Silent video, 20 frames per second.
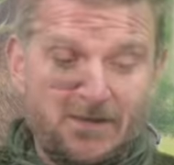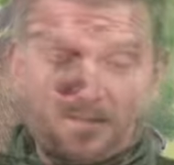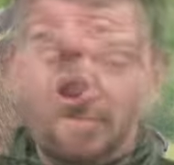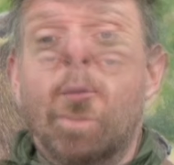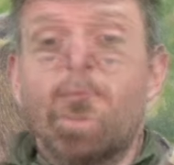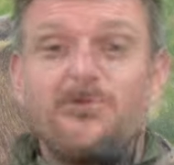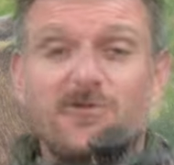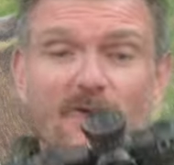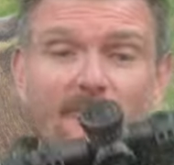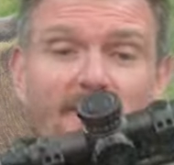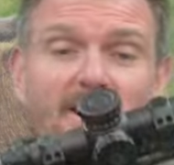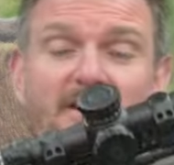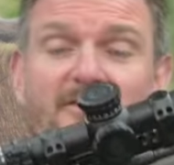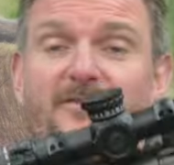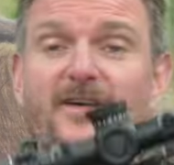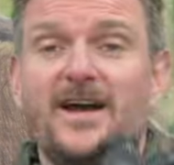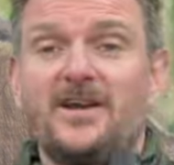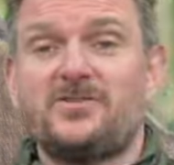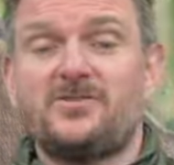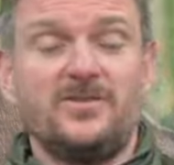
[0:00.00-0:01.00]
Optical
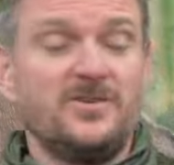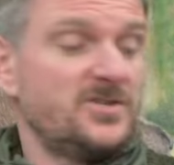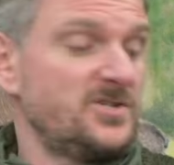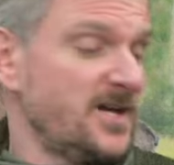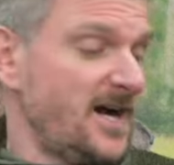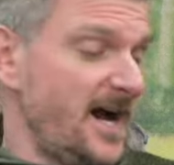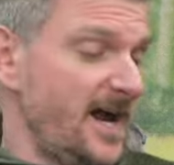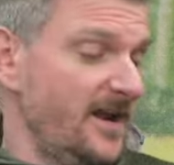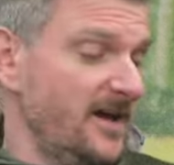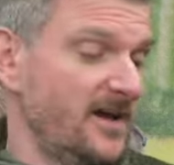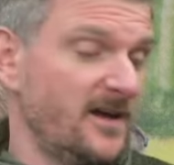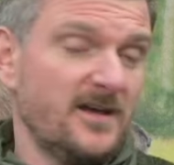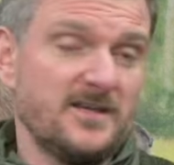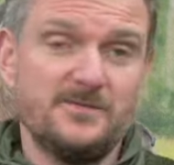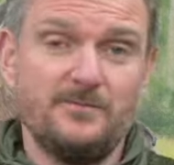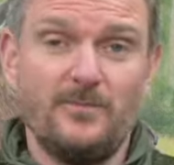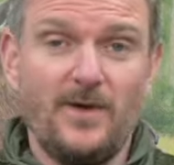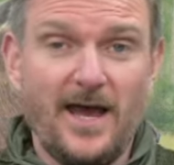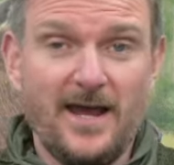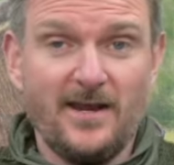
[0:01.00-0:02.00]
manufacture in China
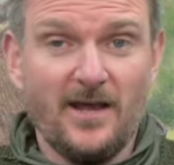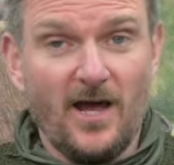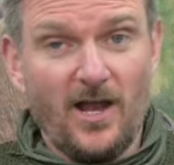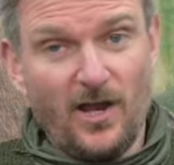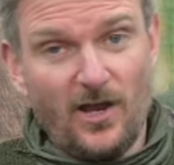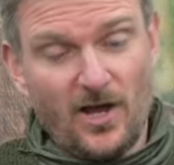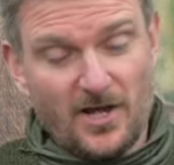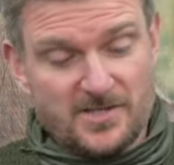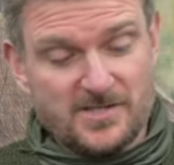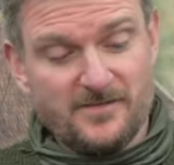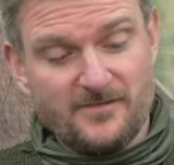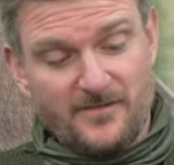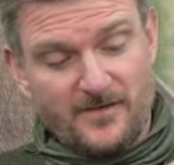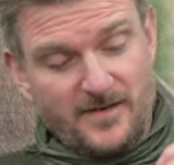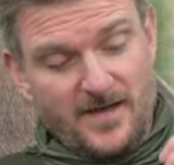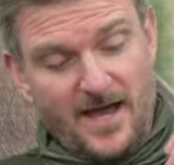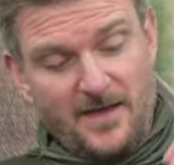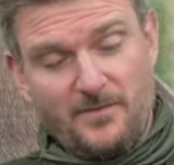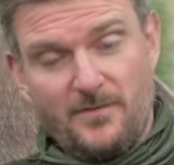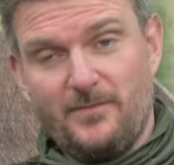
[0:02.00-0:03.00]
has made a lot of
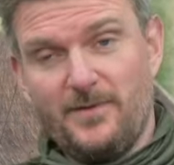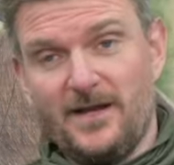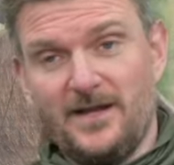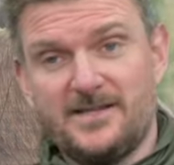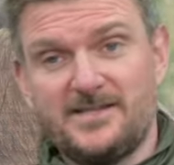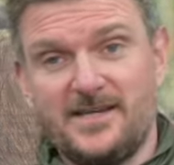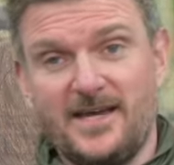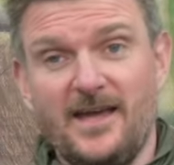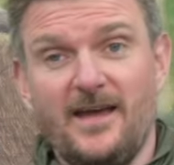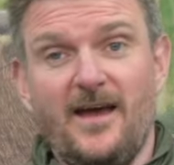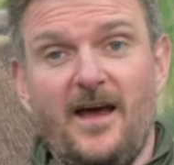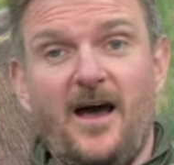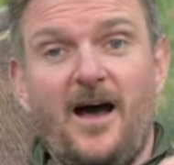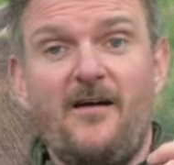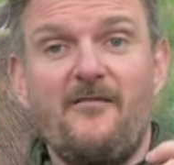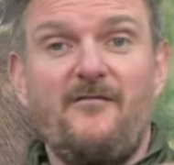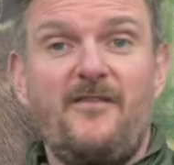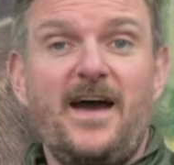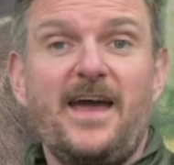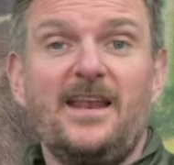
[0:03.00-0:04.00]
capability
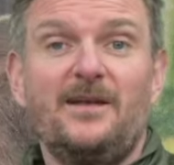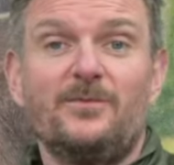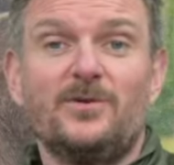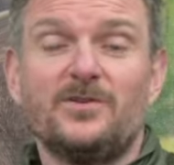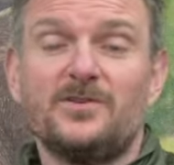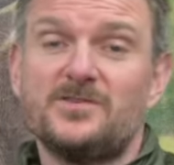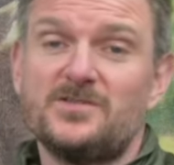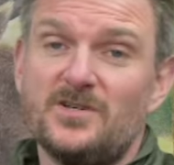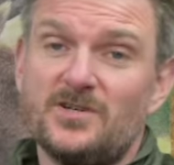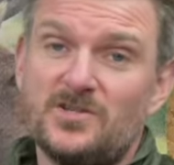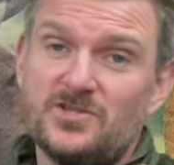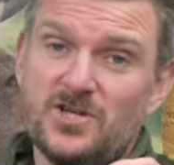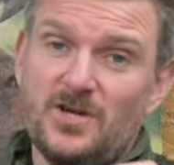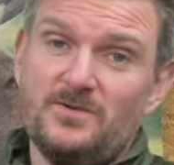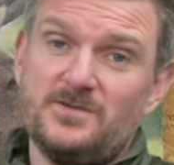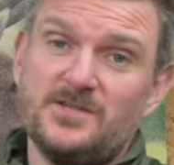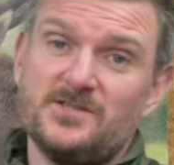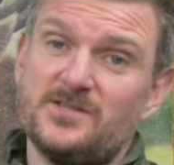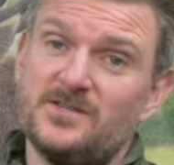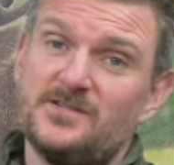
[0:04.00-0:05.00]
available to
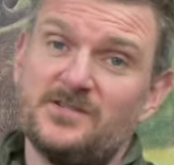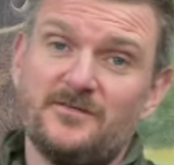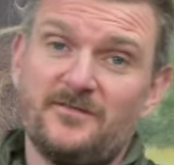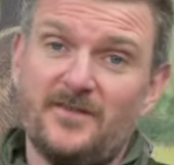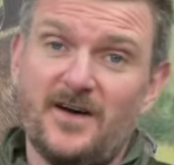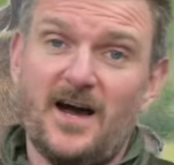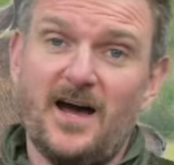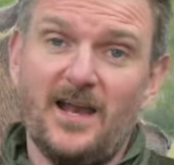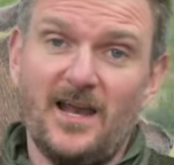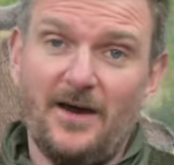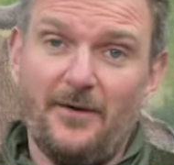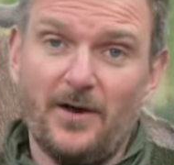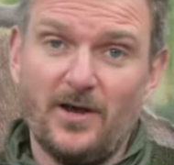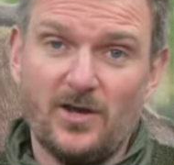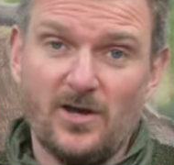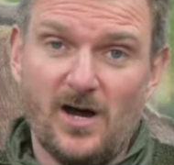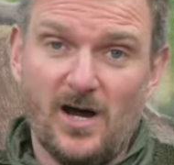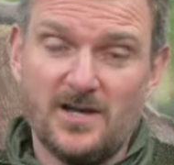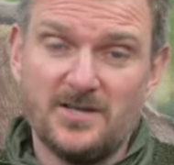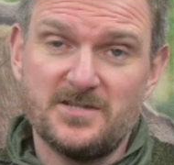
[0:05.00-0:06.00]
shooters at a far lower
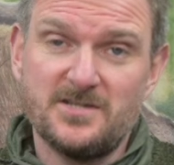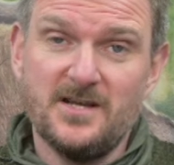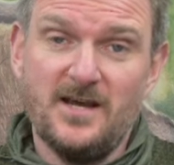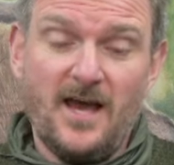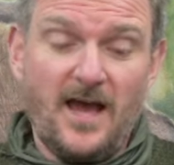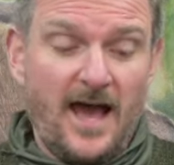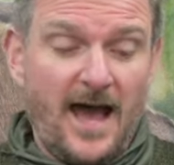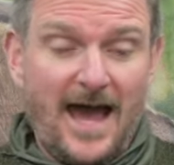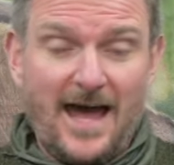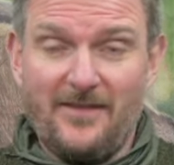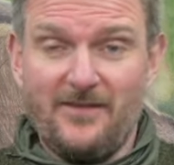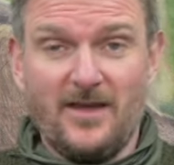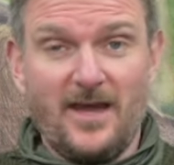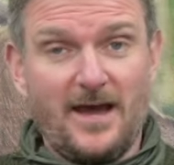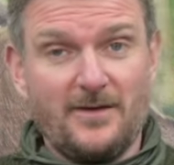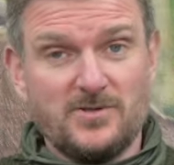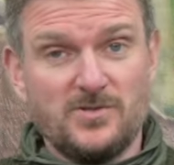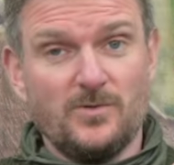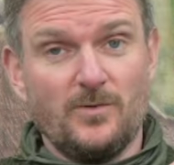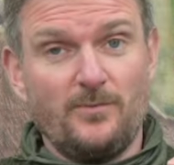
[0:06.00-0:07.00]
cost, and the
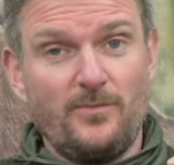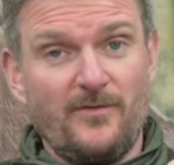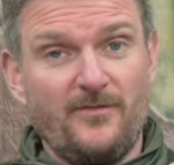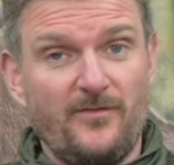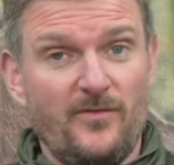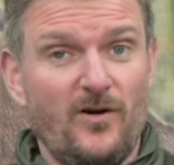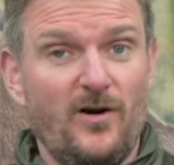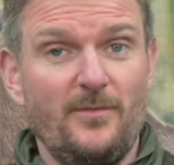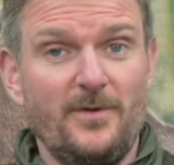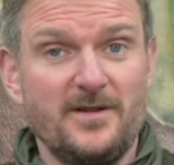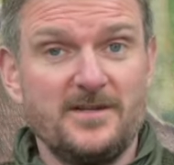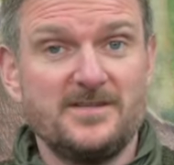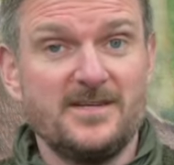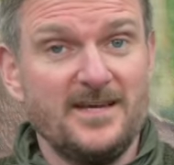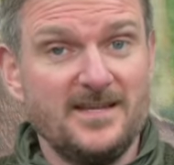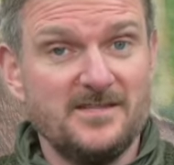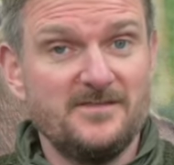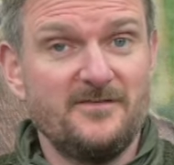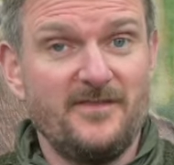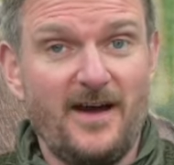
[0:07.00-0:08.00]
actual performance
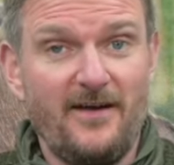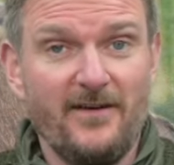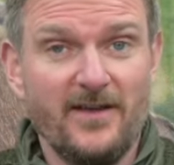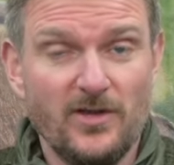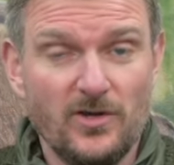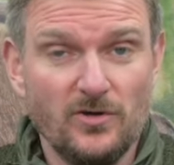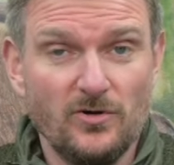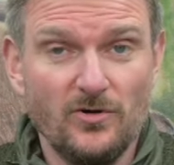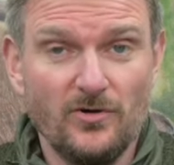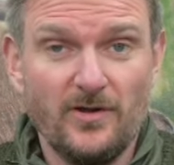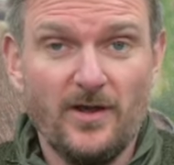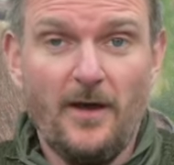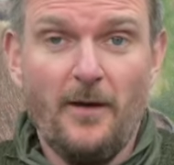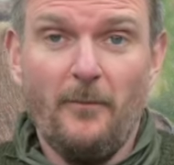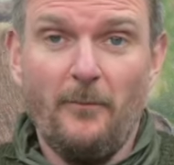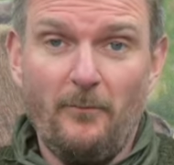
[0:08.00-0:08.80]
is very good.